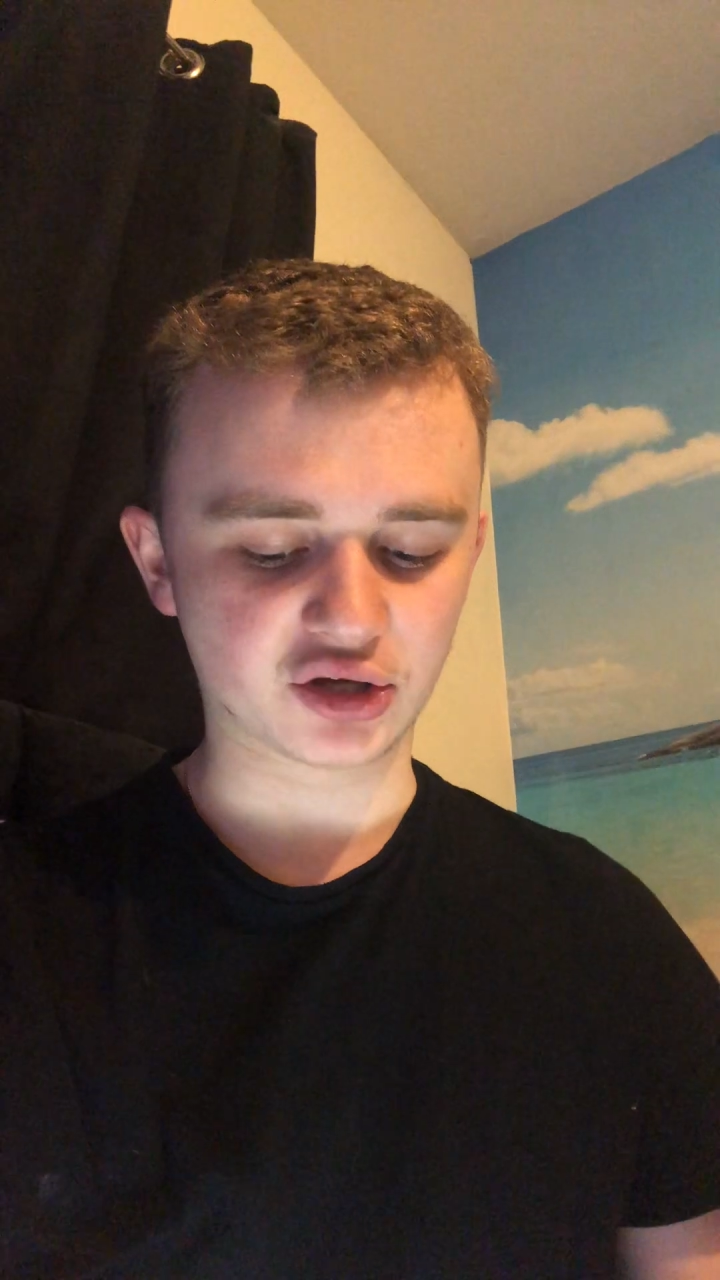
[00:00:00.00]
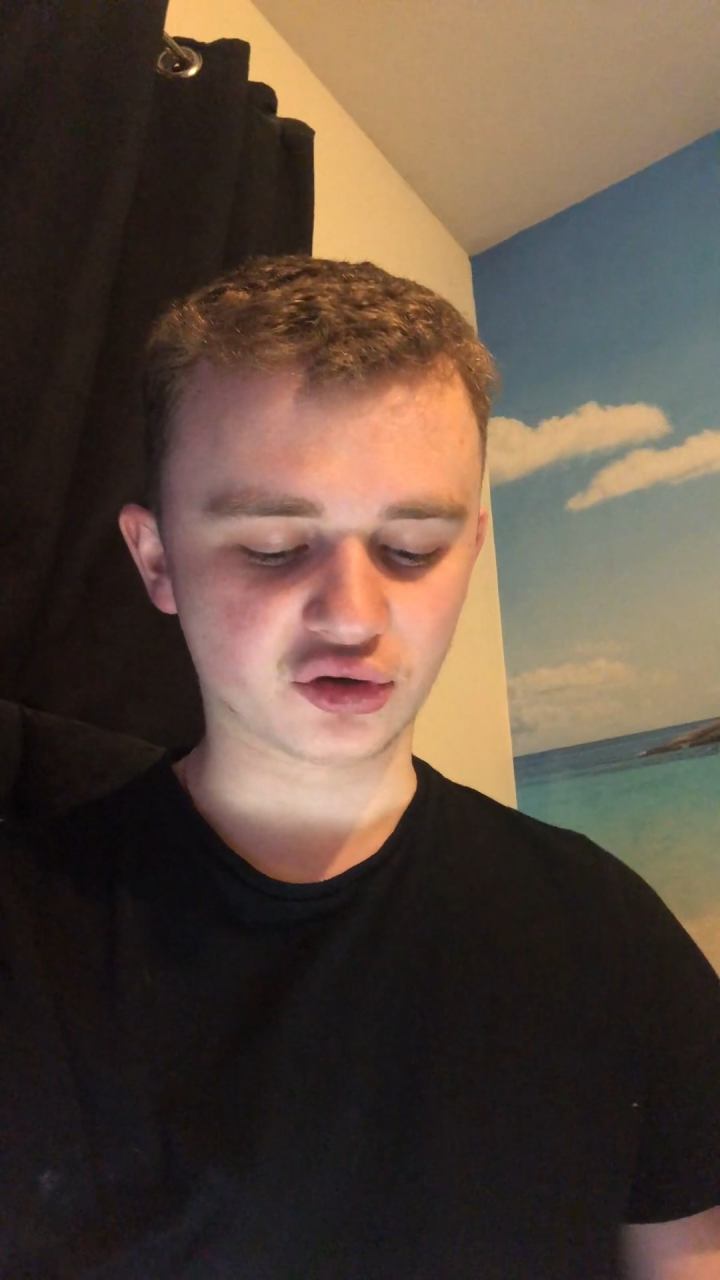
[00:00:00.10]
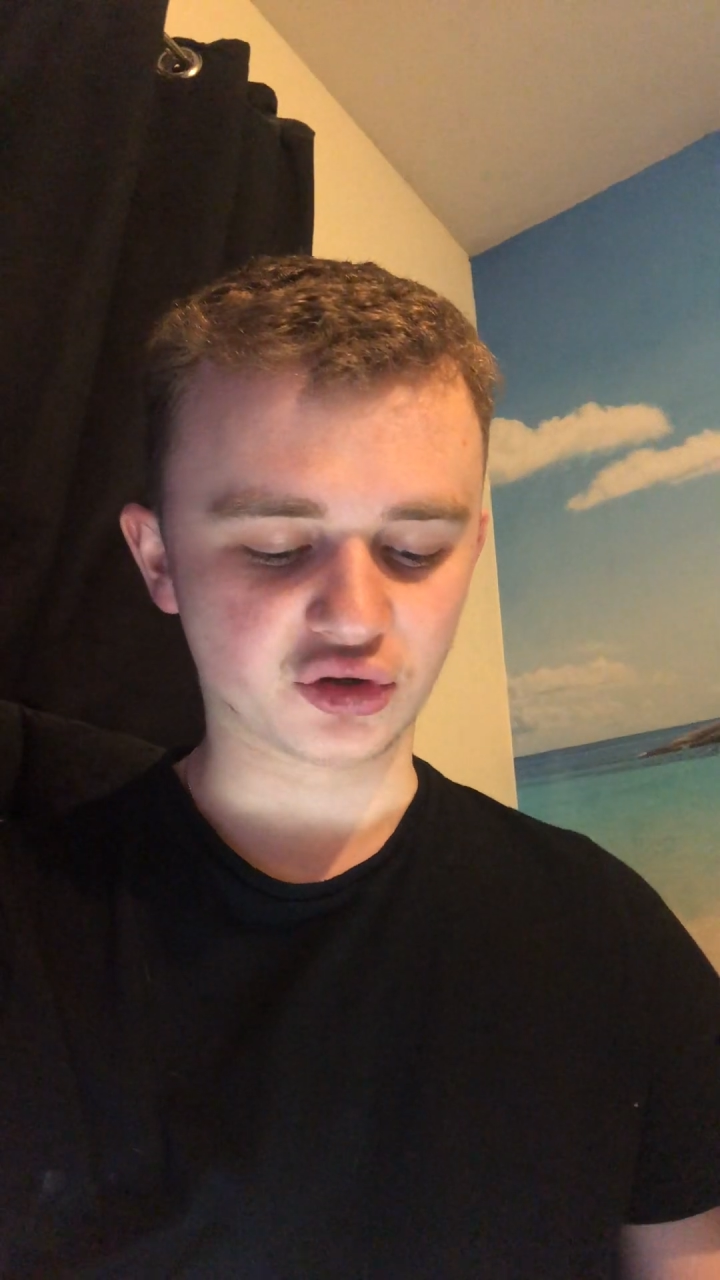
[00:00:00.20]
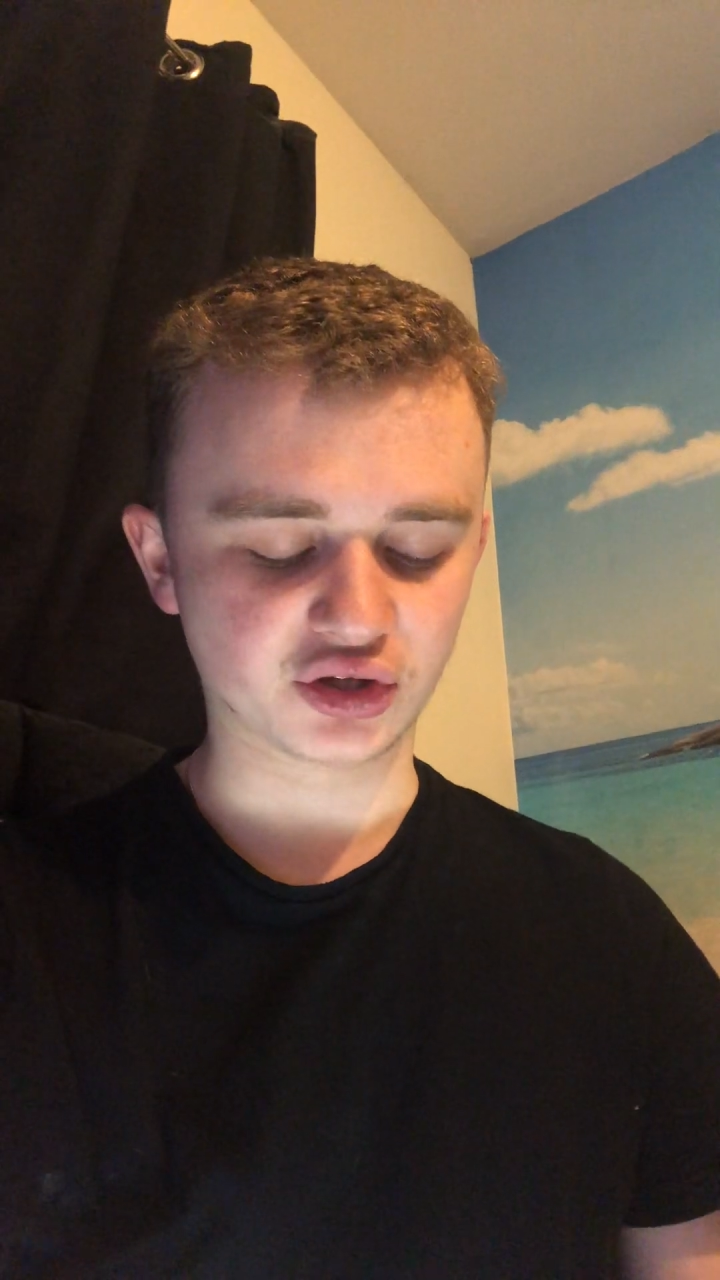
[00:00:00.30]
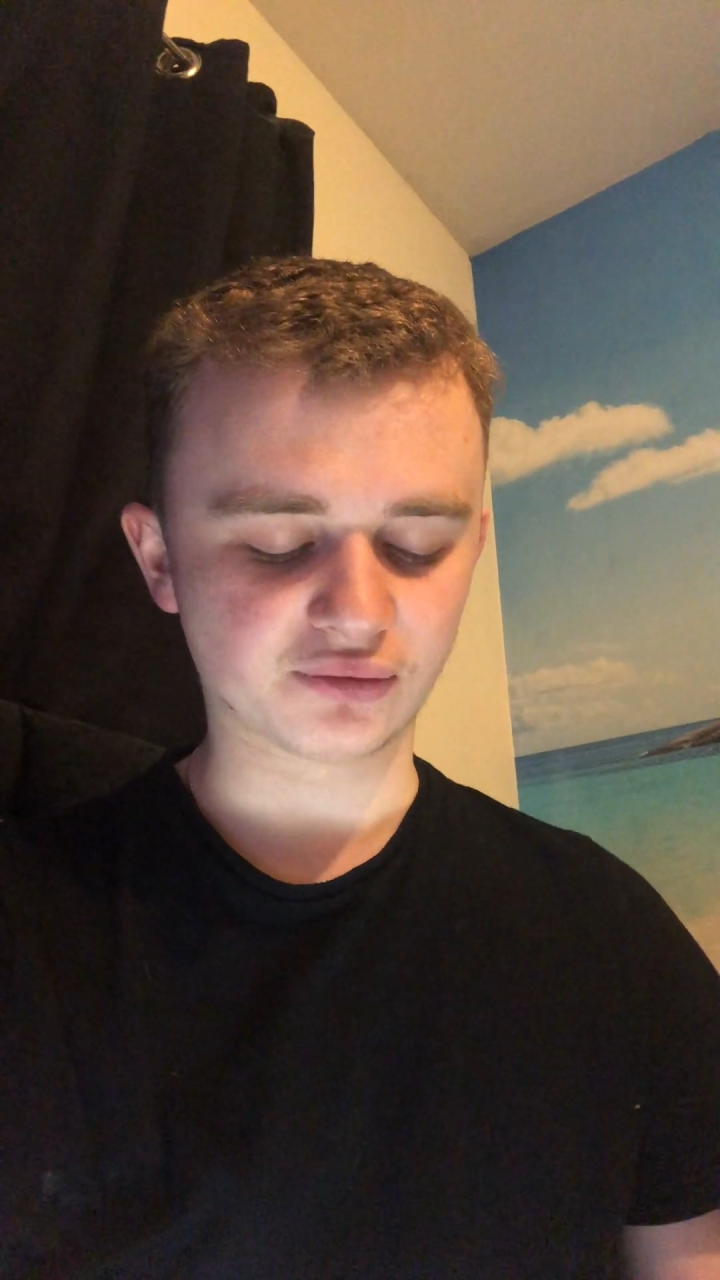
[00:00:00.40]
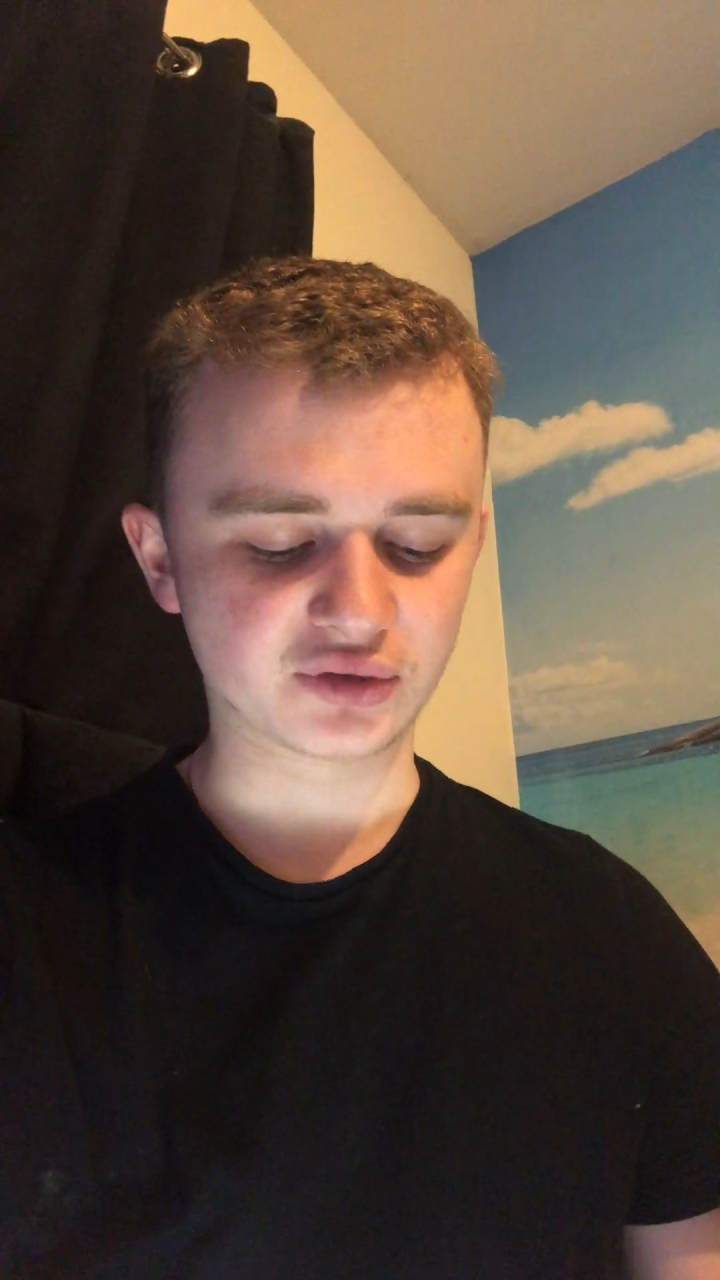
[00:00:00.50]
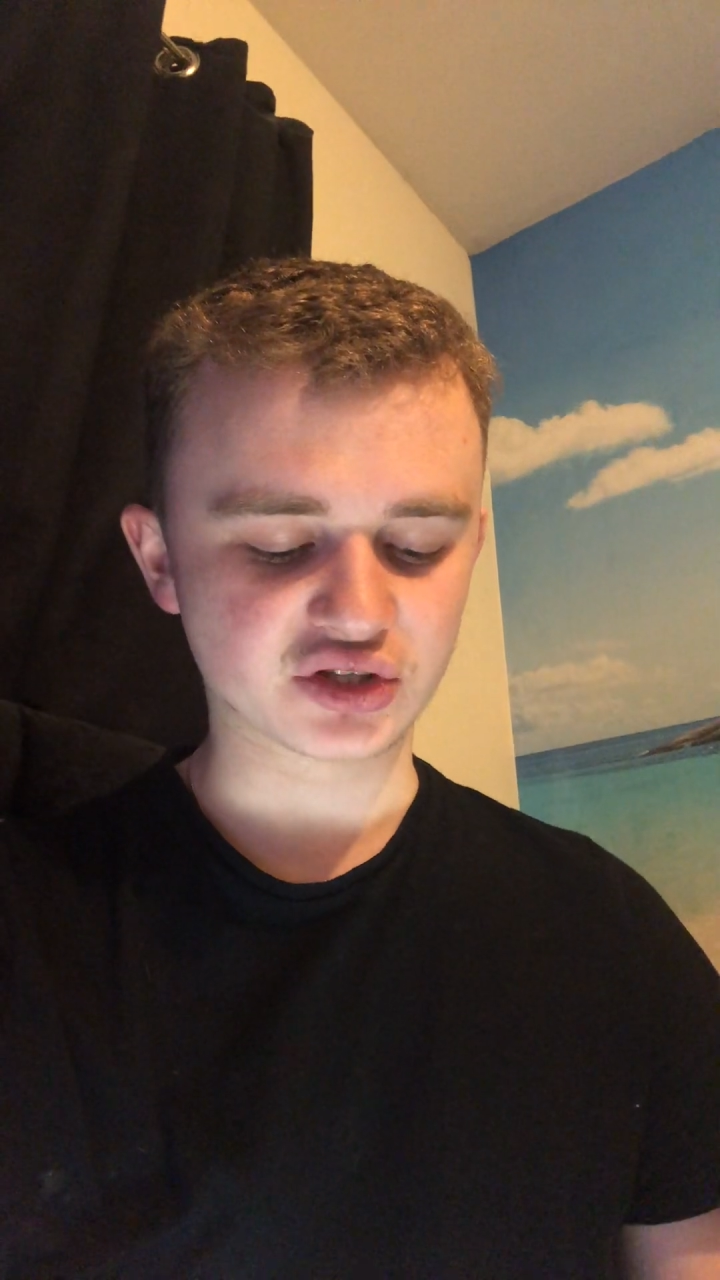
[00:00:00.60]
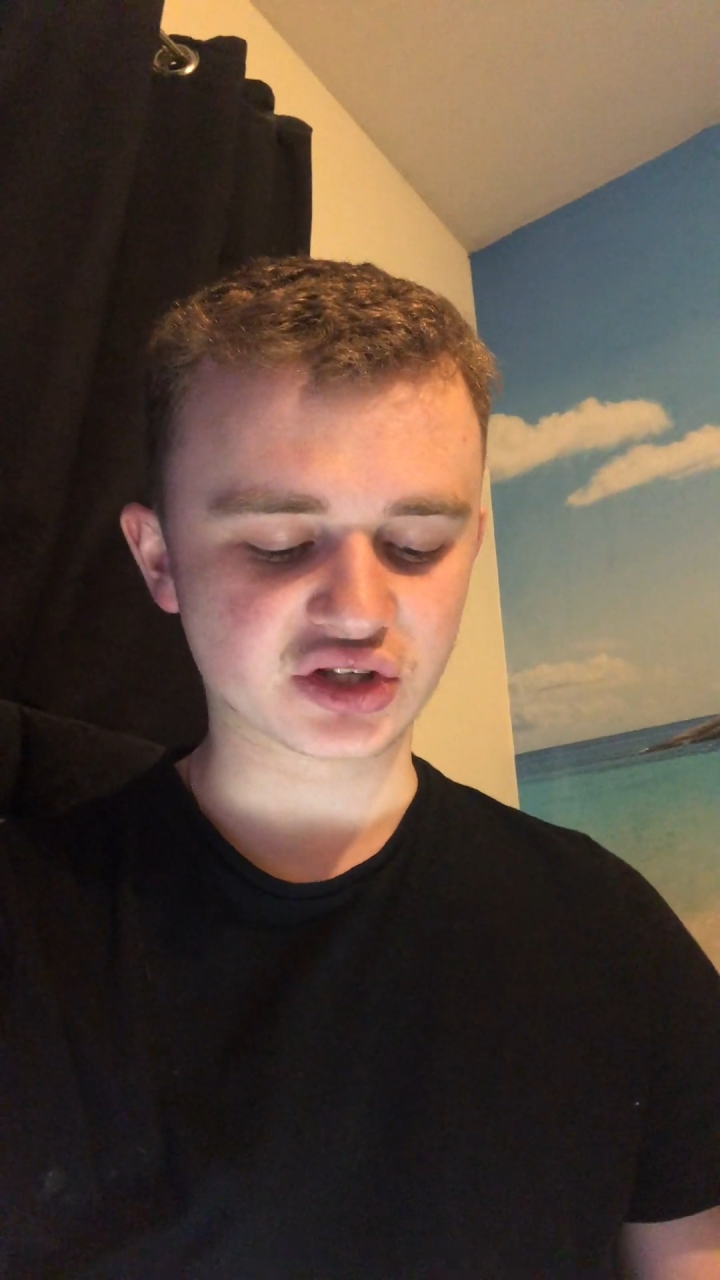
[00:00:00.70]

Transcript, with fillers: goal difference